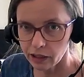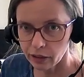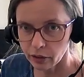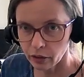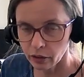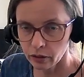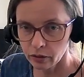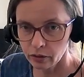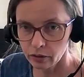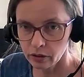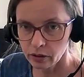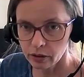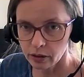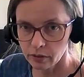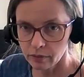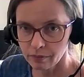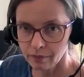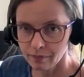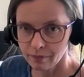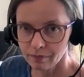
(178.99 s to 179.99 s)

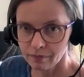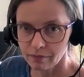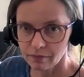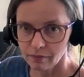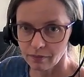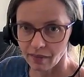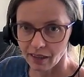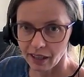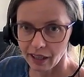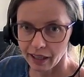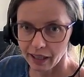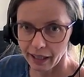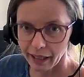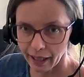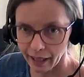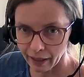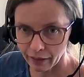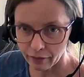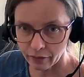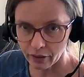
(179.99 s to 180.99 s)
use
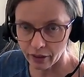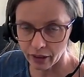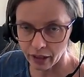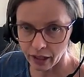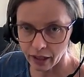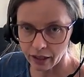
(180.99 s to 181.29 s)
everything